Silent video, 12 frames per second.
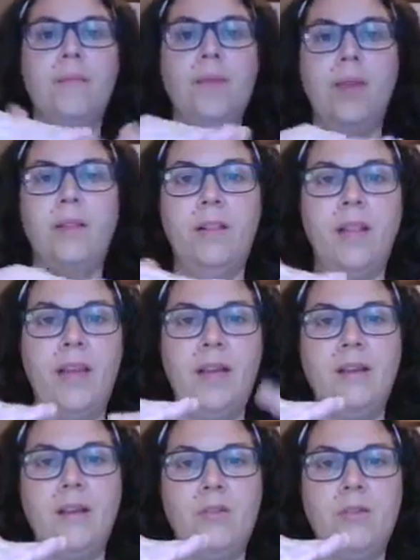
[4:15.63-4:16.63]
In
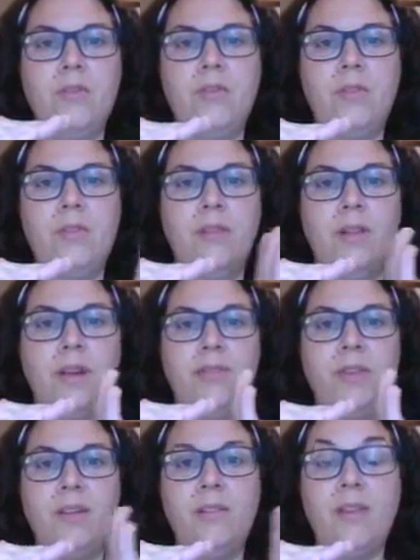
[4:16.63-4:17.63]
laying down, you're just
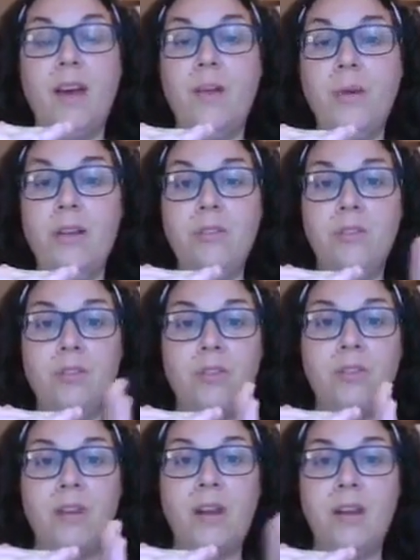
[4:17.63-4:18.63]
lifting sideways. You're
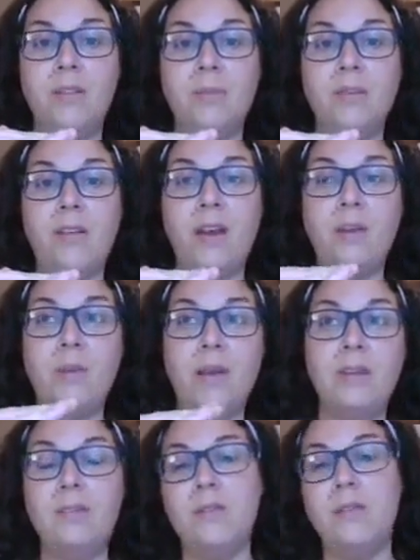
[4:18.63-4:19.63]
just sliding them
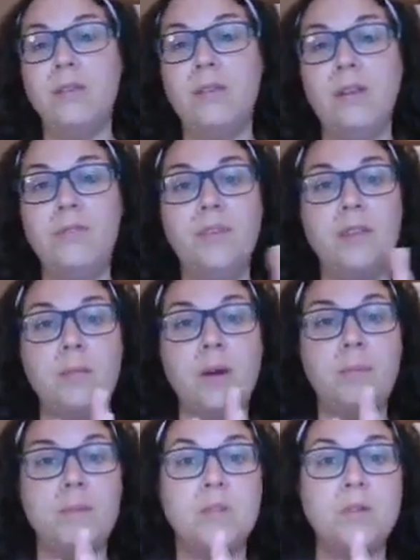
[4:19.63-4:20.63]
sideways. So you're lifting them
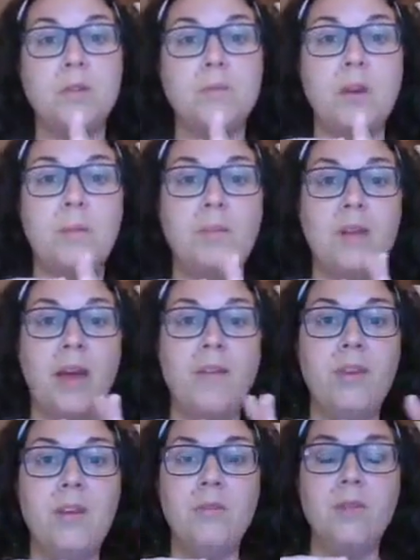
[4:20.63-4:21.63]
up into your abdominal
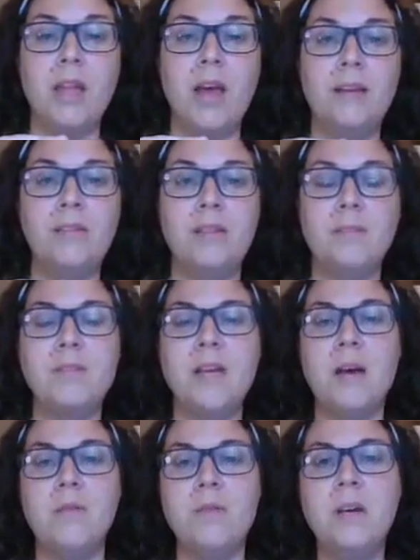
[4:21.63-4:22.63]
cavity. You're relaxing them
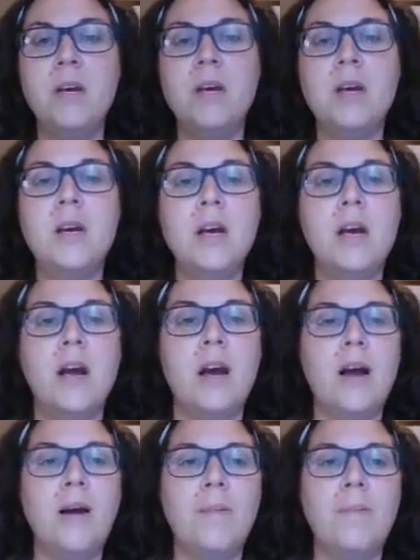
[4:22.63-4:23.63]
down.
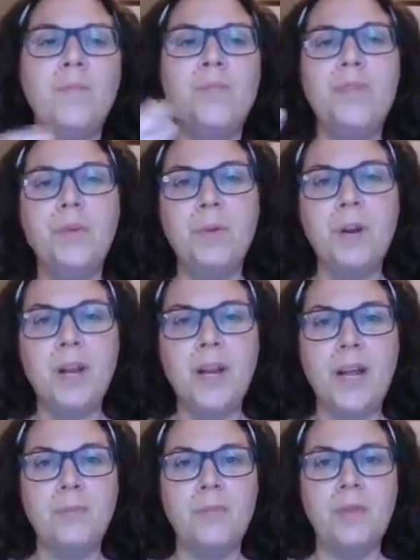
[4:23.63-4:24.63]
Do it on an
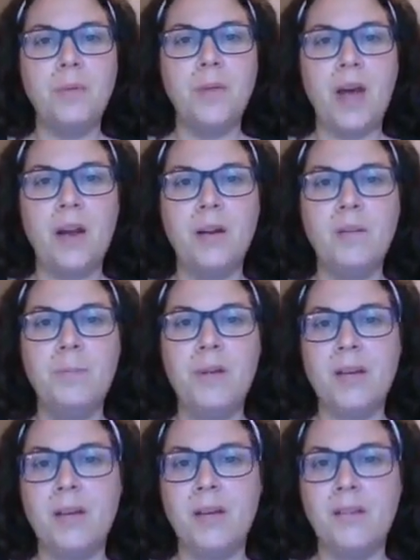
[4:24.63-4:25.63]
empty bladder,
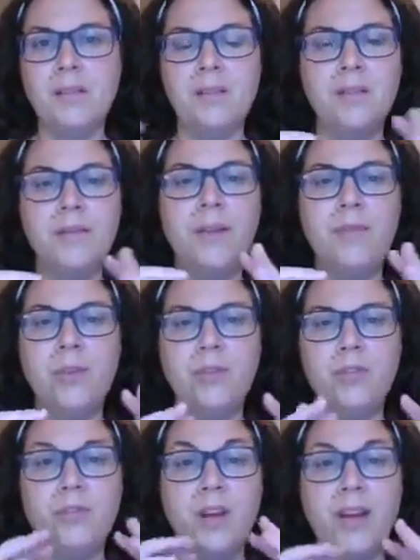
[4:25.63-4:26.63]
because if
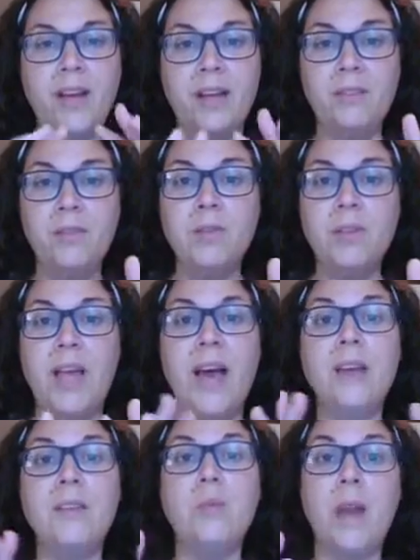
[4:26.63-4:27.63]
you're trying to
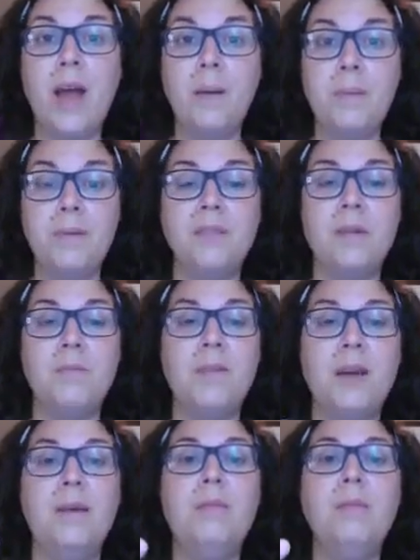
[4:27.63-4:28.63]
relax, what happens
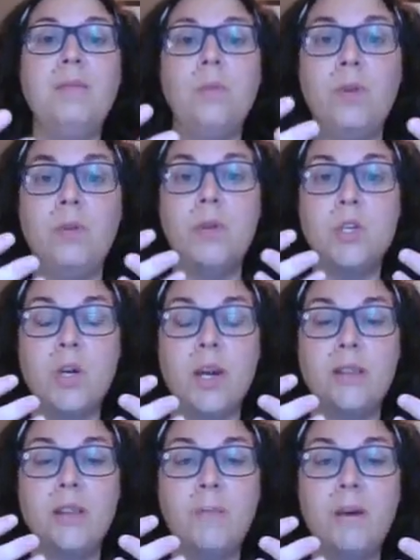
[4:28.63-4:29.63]
sometimes when you
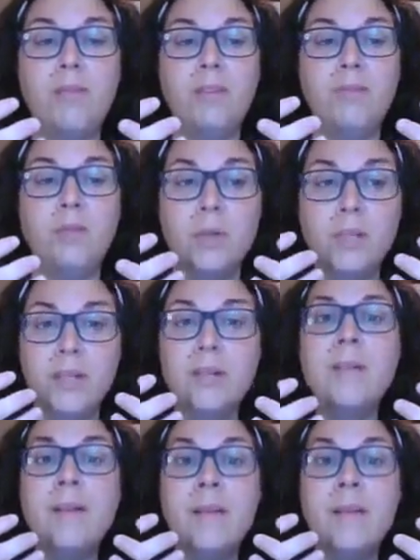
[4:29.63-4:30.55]
contract that pelvic floor,